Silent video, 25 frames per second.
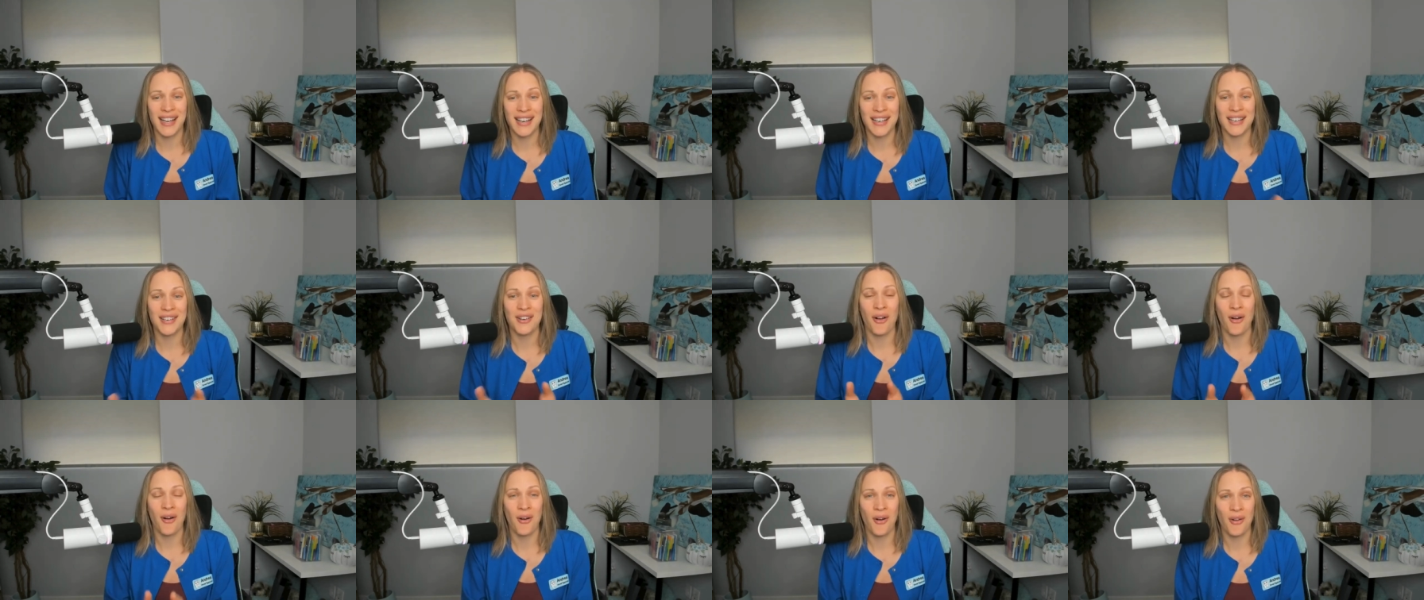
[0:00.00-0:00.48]
in
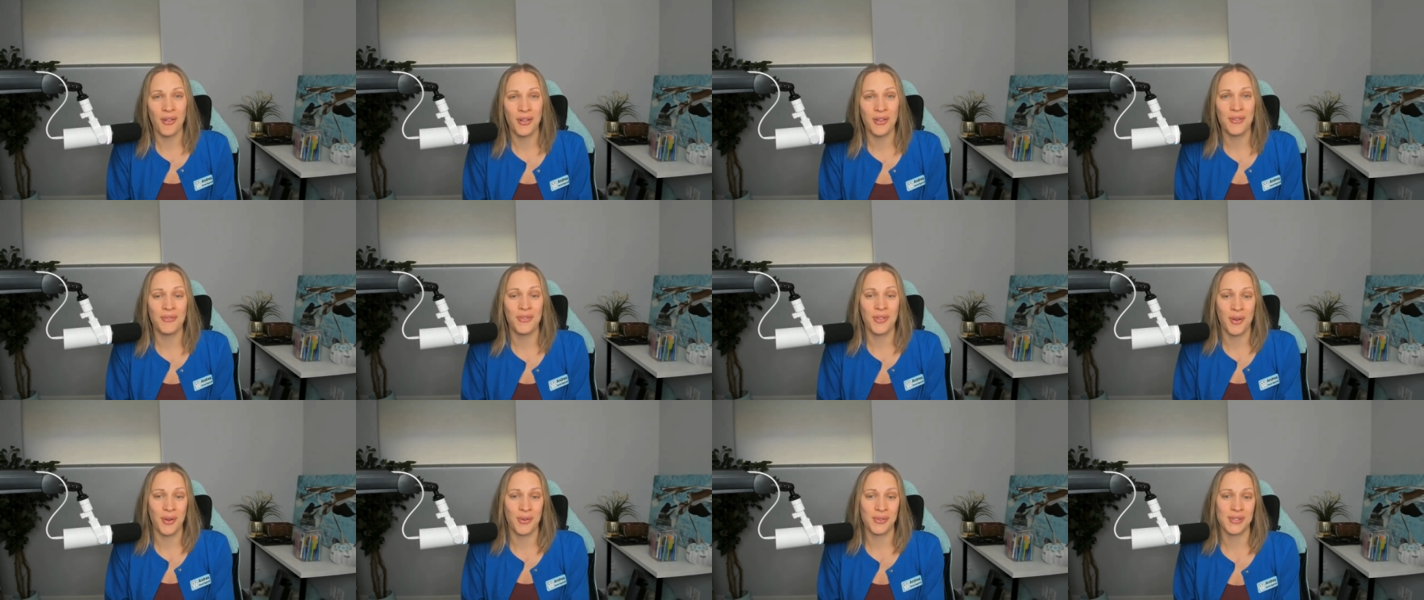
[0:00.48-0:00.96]
all of
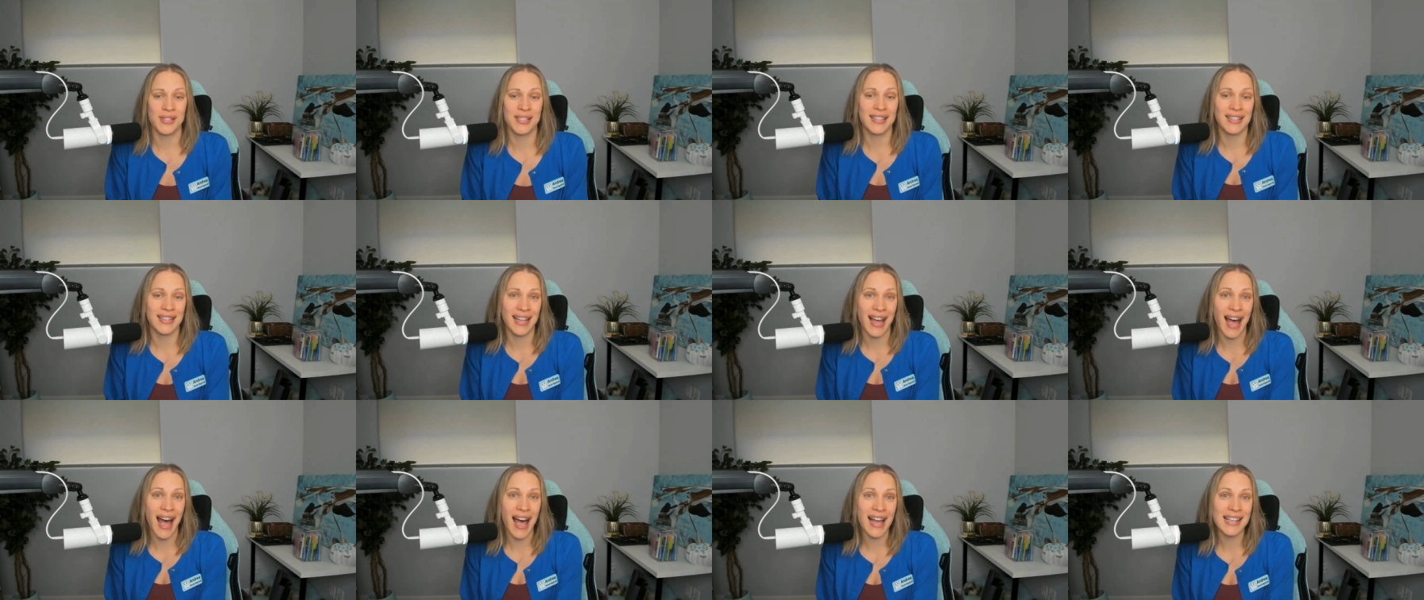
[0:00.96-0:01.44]
those
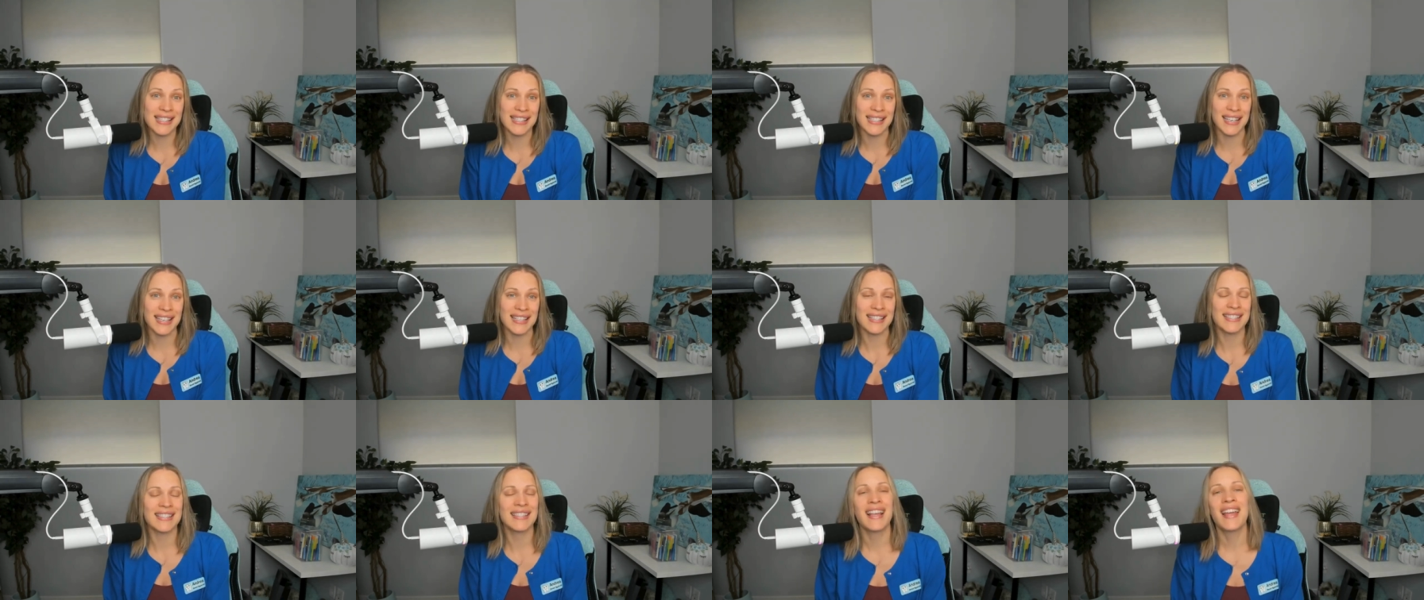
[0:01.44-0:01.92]

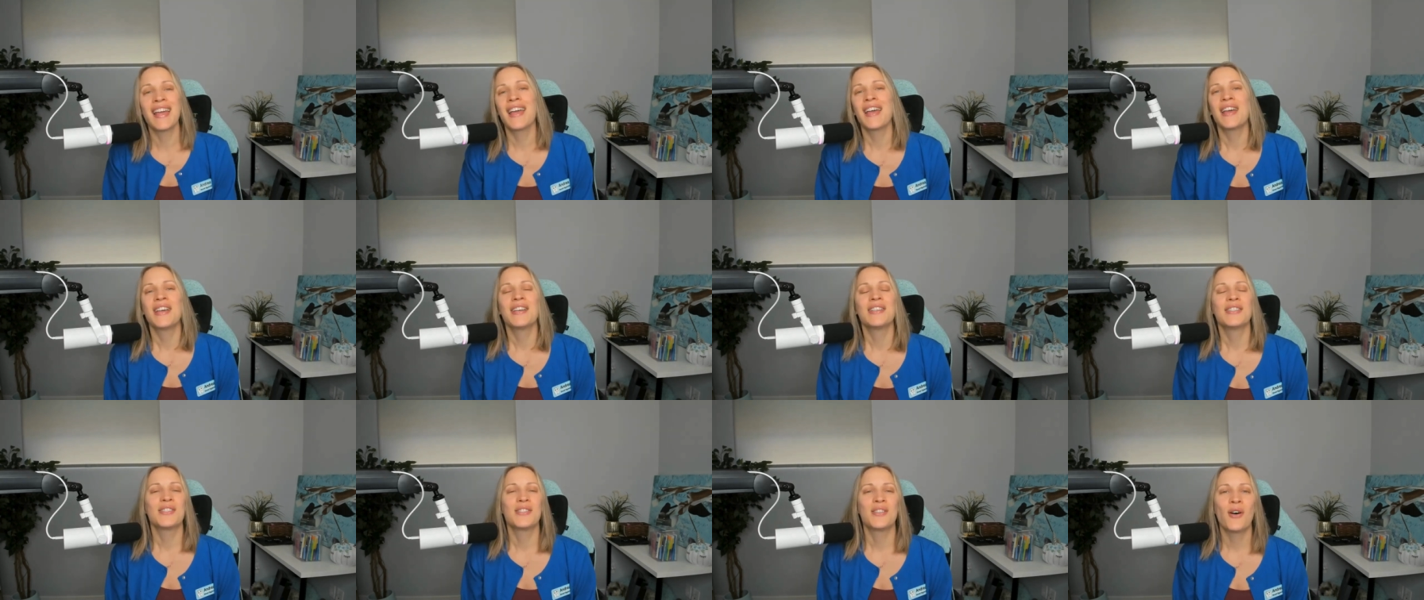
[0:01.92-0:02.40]
classes.
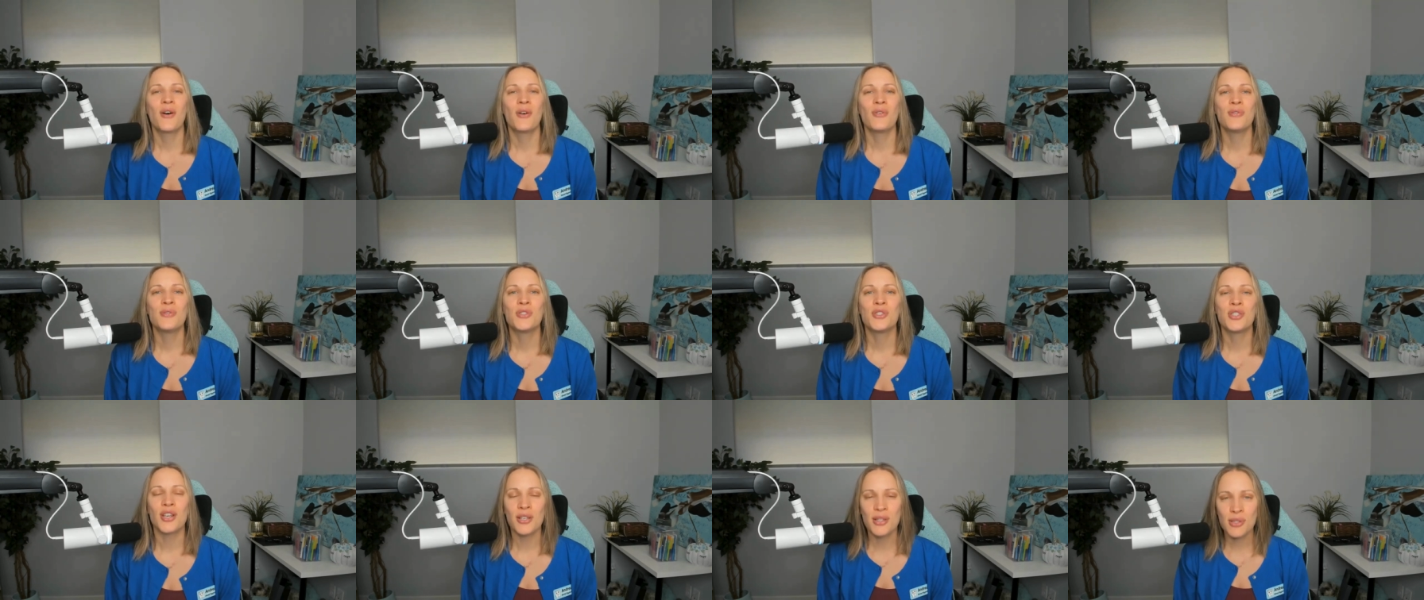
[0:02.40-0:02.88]
So
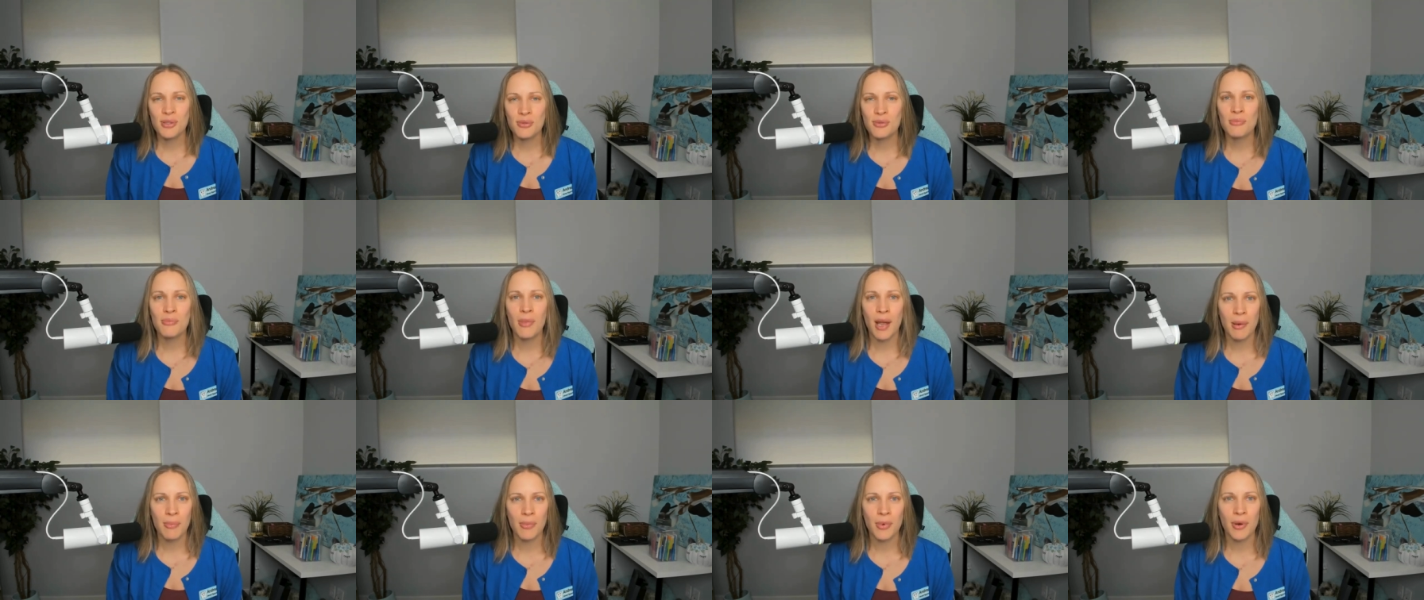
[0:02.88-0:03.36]
just
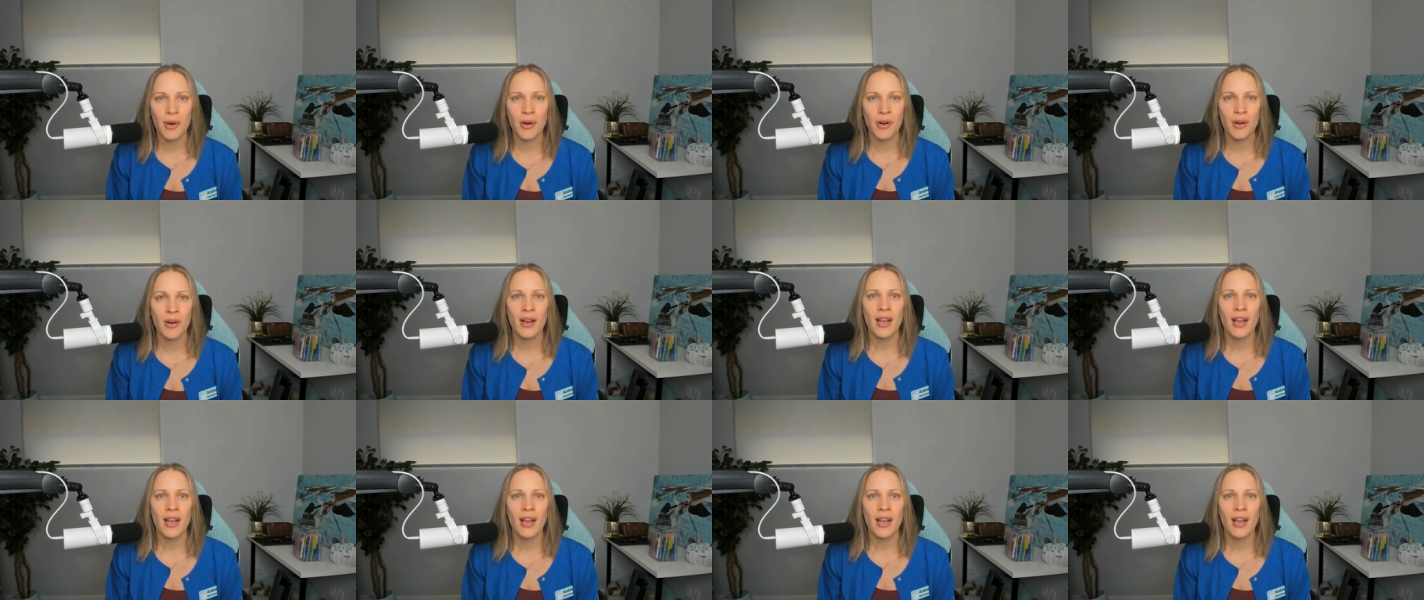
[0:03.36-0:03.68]
remember